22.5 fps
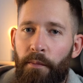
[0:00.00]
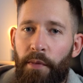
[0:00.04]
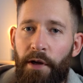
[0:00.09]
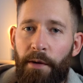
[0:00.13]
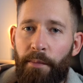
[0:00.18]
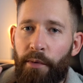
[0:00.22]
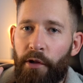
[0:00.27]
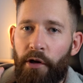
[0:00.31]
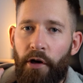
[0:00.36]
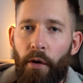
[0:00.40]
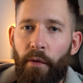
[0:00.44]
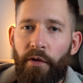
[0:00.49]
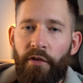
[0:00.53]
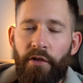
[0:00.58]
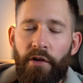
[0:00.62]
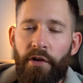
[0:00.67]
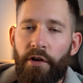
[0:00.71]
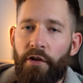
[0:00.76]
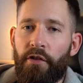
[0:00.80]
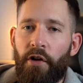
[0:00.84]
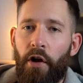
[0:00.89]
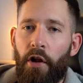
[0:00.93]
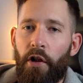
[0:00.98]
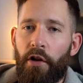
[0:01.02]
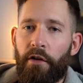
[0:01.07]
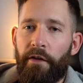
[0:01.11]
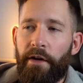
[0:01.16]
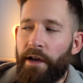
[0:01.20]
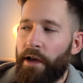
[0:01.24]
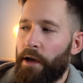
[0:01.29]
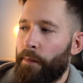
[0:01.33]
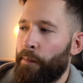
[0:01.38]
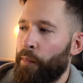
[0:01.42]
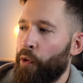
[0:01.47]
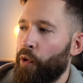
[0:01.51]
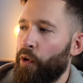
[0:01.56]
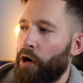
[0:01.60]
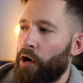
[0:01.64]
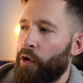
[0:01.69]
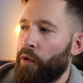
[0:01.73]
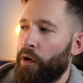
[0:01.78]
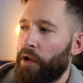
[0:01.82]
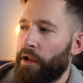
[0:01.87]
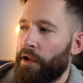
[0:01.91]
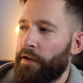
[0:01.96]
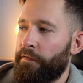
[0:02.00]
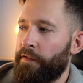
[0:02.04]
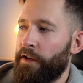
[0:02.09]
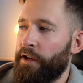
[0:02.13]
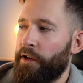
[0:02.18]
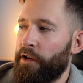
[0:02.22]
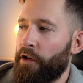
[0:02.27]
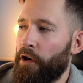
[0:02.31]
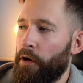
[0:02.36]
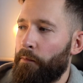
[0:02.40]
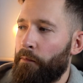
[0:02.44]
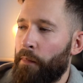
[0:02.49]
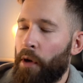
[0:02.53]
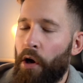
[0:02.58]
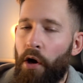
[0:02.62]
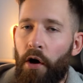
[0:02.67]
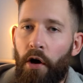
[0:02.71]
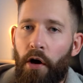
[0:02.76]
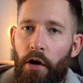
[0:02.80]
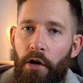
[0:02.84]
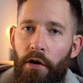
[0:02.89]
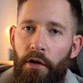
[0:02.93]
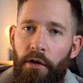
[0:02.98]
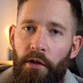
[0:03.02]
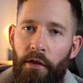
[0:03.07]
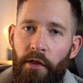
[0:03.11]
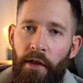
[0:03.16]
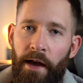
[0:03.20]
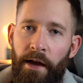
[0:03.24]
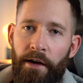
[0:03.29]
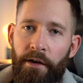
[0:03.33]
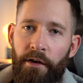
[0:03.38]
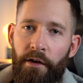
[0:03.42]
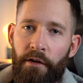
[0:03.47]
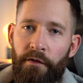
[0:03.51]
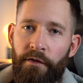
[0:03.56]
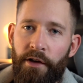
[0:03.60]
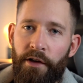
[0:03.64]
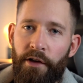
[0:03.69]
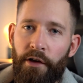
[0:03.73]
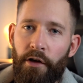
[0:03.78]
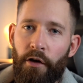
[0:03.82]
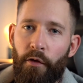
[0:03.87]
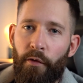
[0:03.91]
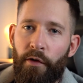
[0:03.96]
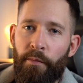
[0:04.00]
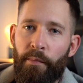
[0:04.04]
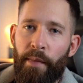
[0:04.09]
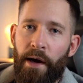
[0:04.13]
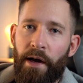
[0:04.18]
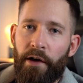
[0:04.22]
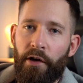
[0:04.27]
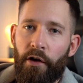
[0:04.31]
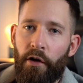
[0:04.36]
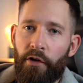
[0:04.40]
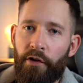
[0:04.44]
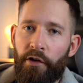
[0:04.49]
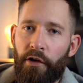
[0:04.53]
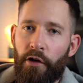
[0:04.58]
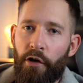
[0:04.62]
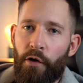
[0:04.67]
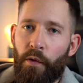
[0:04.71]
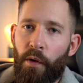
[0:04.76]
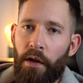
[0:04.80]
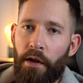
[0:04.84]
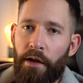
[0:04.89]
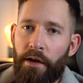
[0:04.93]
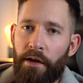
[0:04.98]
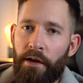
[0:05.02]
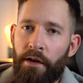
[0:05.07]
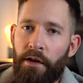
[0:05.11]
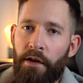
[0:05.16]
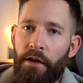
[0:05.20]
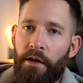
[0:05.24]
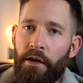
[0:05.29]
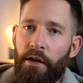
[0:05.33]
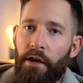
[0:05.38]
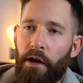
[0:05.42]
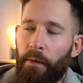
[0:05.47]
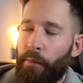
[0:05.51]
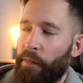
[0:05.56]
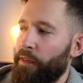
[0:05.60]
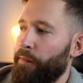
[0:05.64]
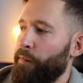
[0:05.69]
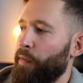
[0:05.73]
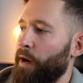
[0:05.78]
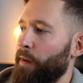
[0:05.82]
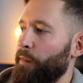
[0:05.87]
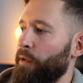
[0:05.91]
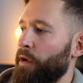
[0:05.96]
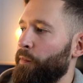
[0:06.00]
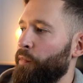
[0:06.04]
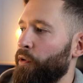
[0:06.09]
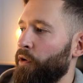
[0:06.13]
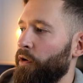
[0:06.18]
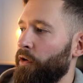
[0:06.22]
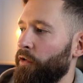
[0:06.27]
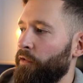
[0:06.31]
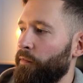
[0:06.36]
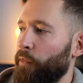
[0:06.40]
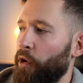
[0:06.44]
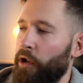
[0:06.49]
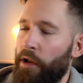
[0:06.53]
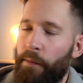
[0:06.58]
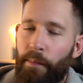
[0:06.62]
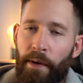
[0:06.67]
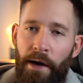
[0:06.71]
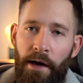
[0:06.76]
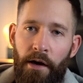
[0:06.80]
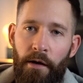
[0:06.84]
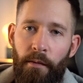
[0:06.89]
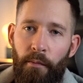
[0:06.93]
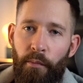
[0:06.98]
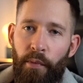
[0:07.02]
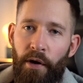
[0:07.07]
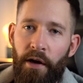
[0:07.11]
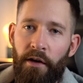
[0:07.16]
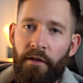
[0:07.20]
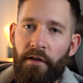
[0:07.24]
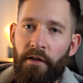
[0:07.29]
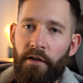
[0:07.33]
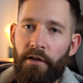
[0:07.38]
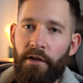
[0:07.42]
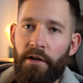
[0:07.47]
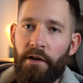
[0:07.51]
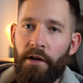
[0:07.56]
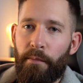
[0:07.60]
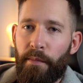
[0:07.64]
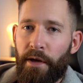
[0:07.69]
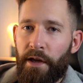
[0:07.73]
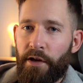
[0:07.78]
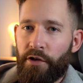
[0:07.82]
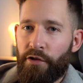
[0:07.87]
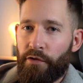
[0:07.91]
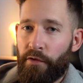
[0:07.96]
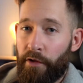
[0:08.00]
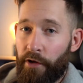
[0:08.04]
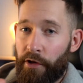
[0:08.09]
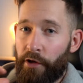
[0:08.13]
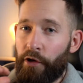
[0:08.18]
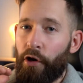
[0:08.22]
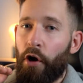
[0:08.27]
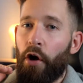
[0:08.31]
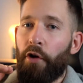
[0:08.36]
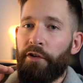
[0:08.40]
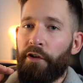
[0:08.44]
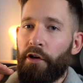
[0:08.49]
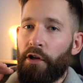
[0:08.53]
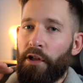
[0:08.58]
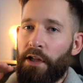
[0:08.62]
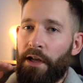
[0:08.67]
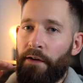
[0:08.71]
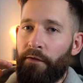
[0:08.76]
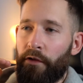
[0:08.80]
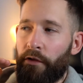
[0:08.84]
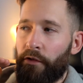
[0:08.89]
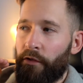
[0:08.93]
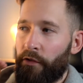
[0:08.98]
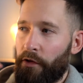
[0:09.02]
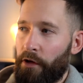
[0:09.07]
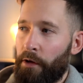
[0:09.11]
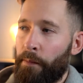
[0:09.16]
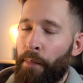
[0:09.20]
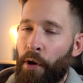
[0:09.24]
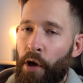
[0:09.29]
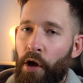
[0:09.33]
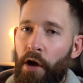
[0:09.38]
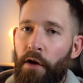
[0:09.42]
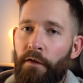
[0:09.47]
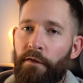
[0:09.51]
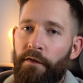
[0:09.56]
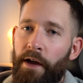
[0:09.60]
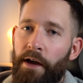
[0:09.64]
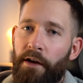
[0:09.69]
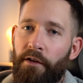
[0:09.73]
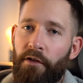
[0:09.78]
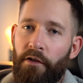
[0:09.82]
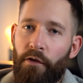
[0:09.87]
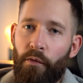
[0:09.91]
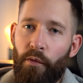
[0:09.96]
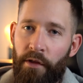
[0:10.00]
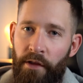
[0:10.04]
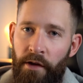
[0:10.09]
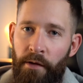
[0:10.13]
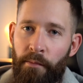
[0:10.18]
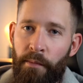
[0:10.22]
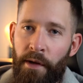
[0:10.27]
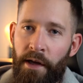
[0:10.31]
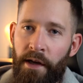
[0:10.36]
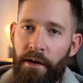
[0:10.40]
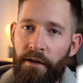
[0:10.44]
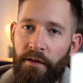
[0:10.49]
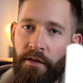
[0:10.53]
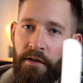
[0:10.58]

People are always going to tolerate a poor quality video more than a video with bad audio quality. And with Premiere Pro's multiband compressor, you can make sure that your audio levels are perfect within minutes.